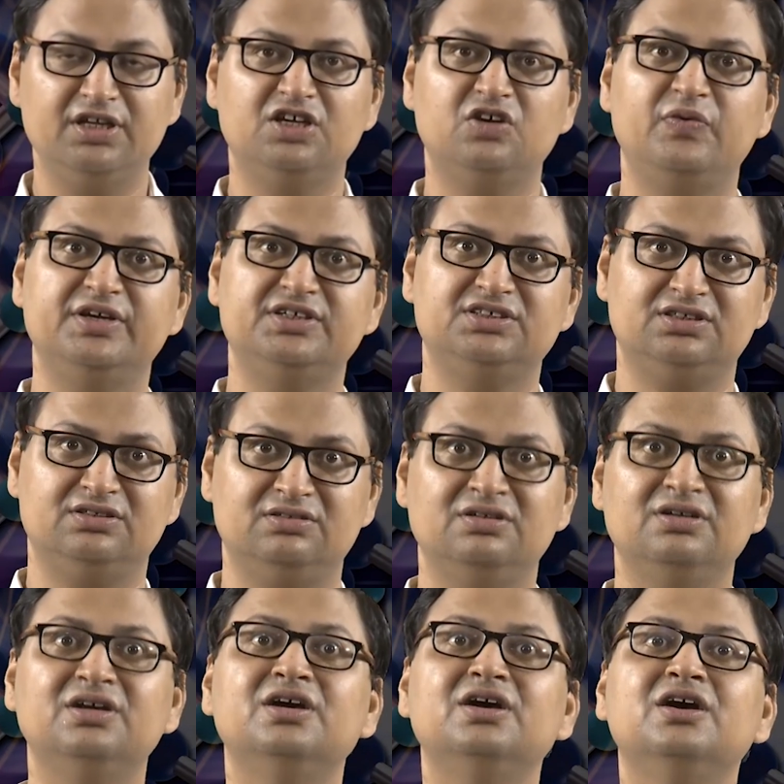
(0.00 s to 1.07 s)
equation,
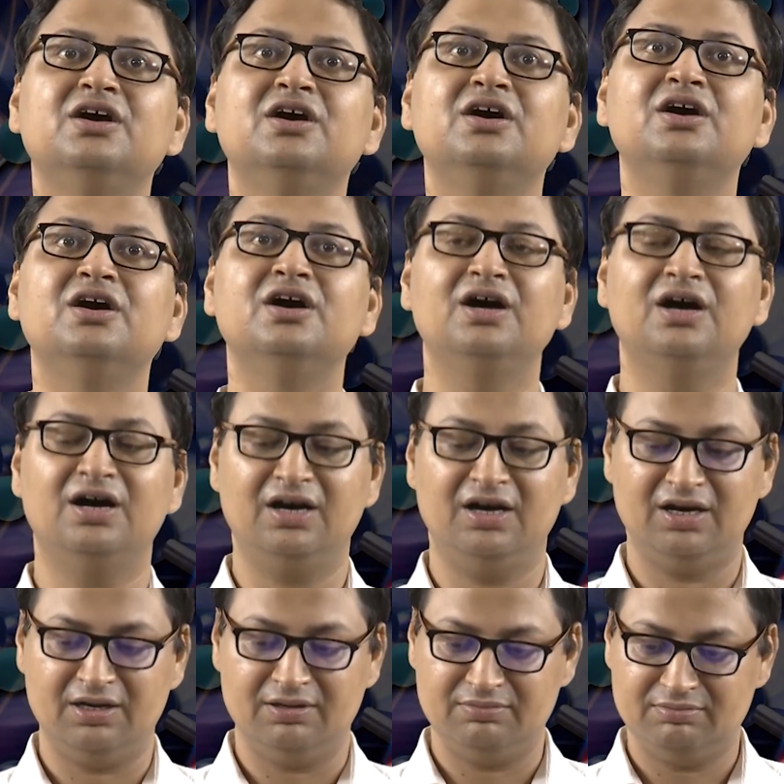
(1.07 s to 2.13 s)

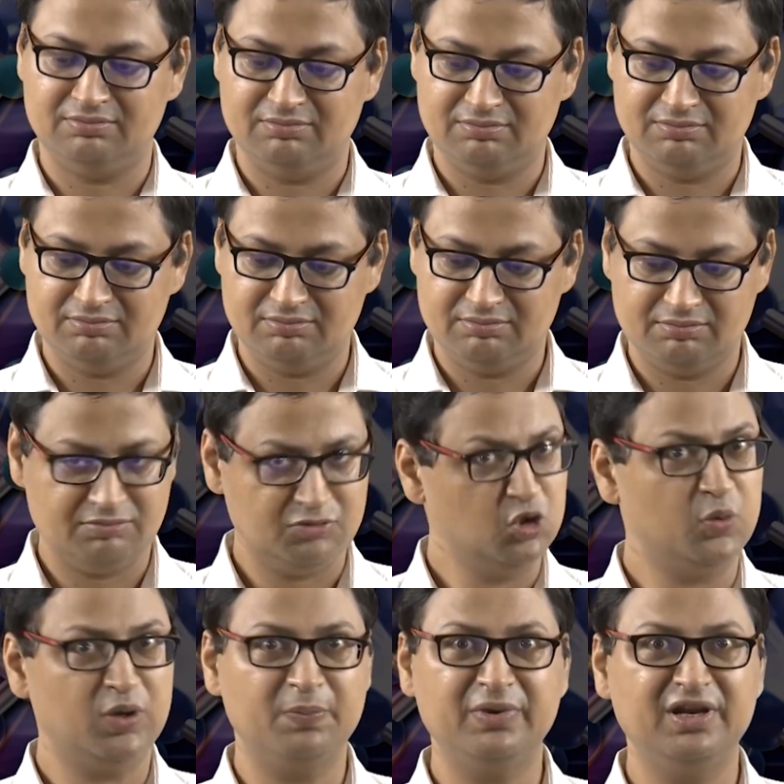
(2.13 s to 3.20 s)
no
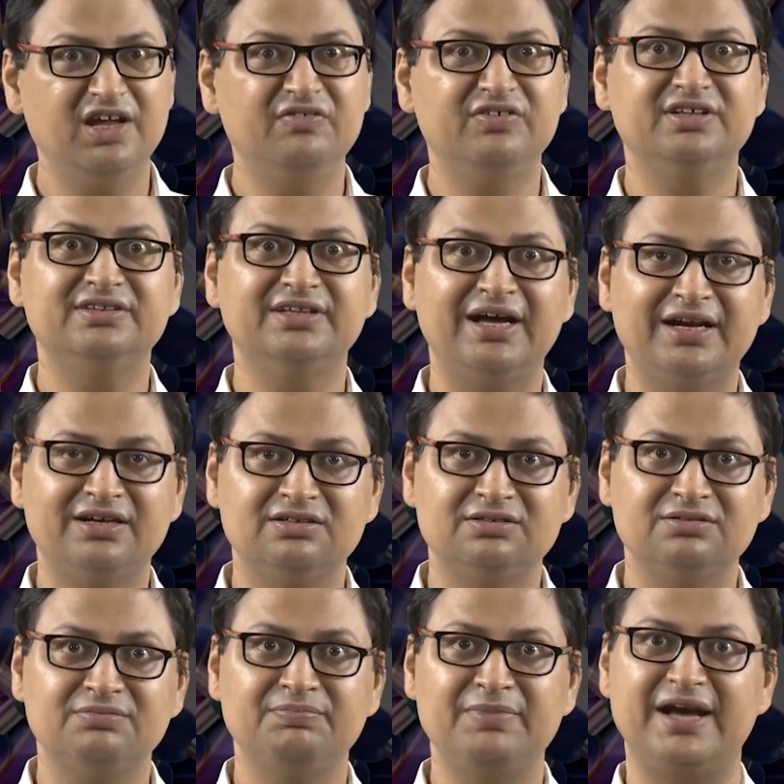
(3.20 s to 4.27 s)
one believed in that
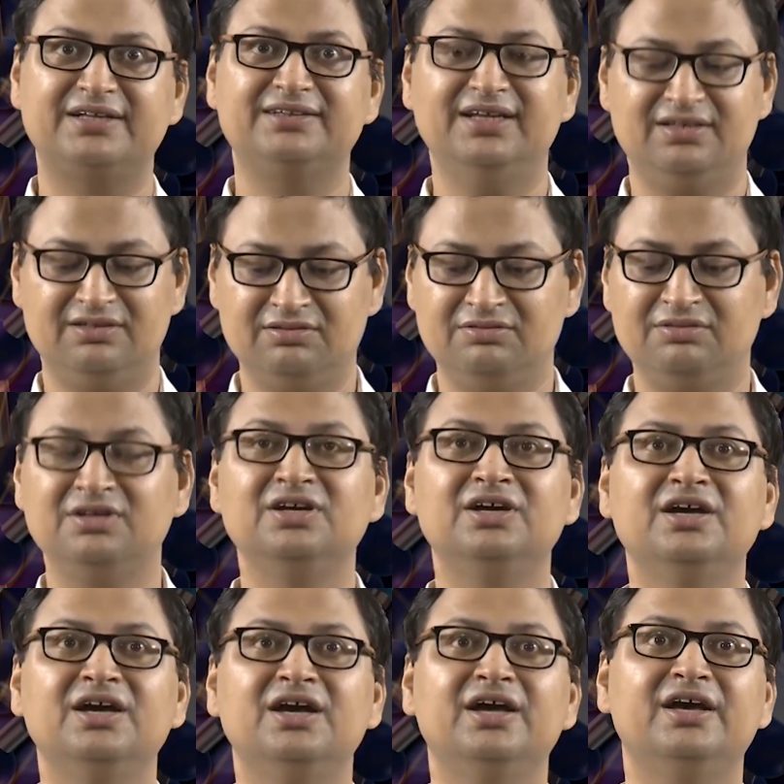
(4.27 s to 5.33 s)
back then,
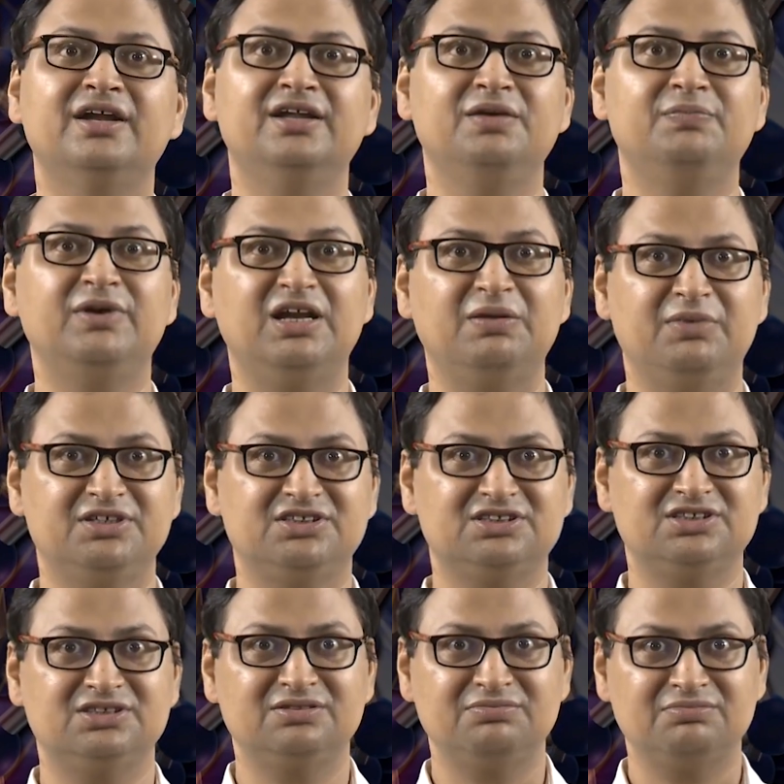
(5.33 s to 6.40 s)
and he pretty
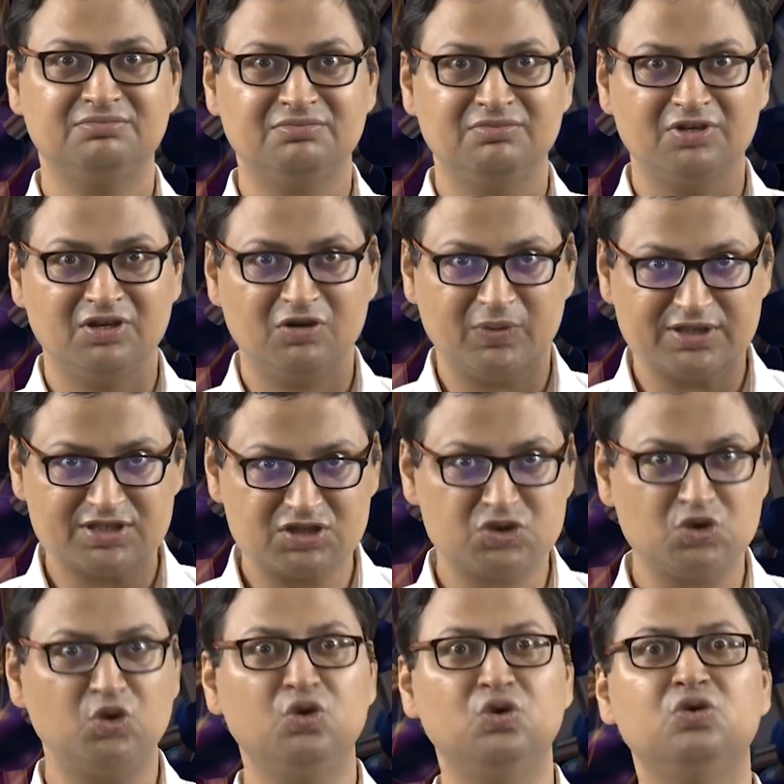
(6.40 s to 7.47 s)
much was
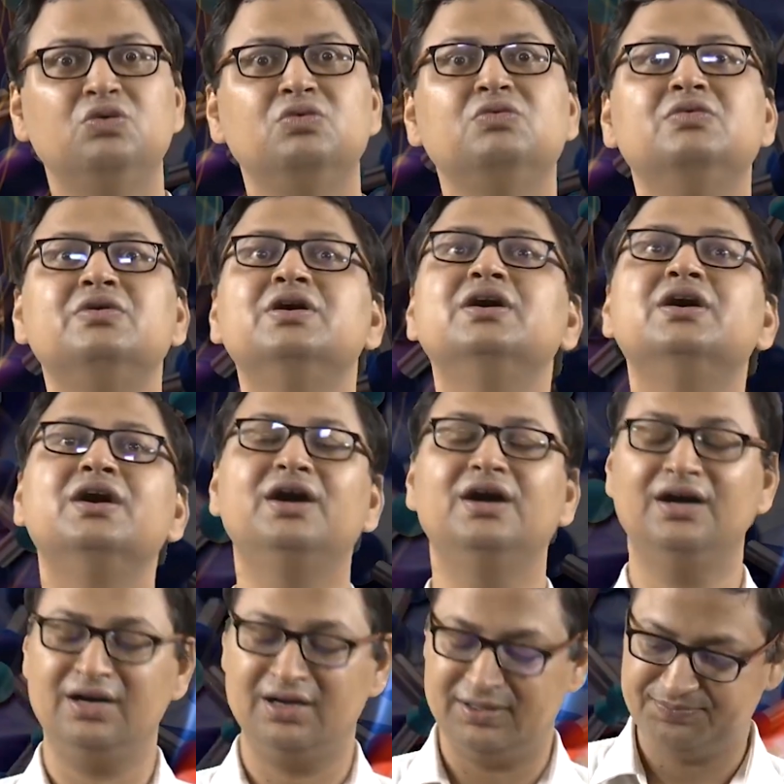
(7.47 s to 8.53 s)
so
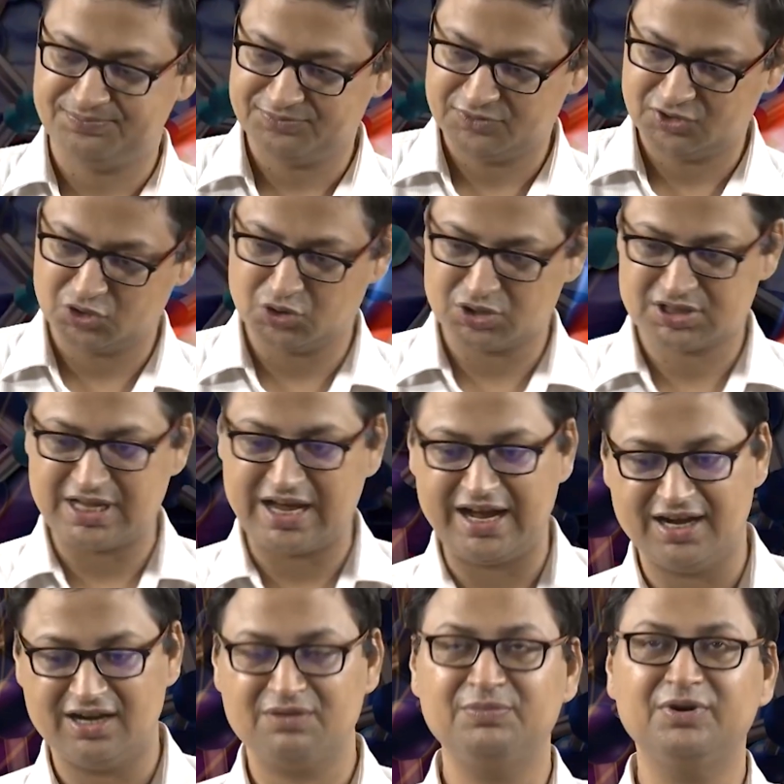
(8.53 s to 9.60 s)

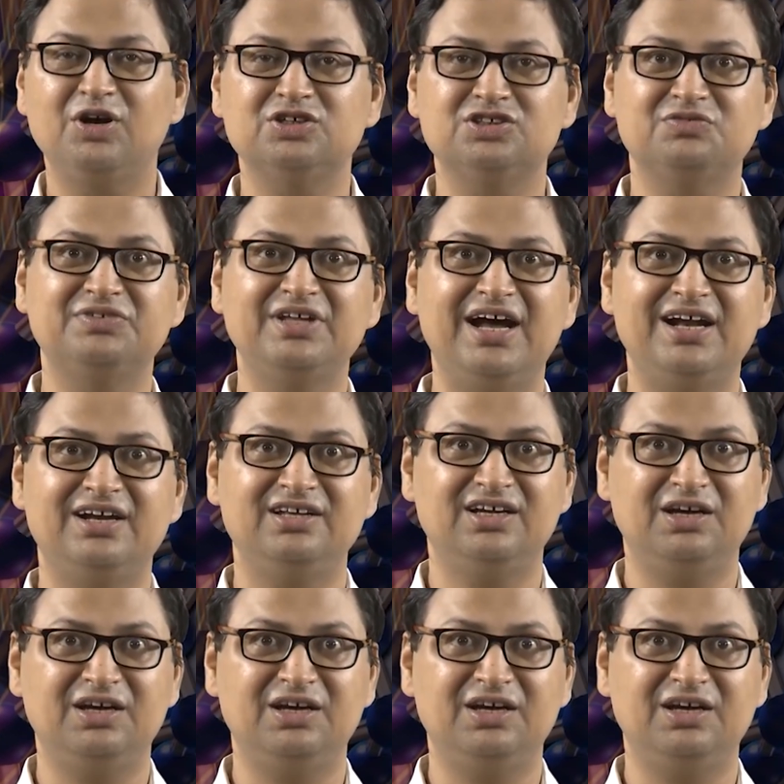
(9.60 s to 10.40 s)
sad because of that he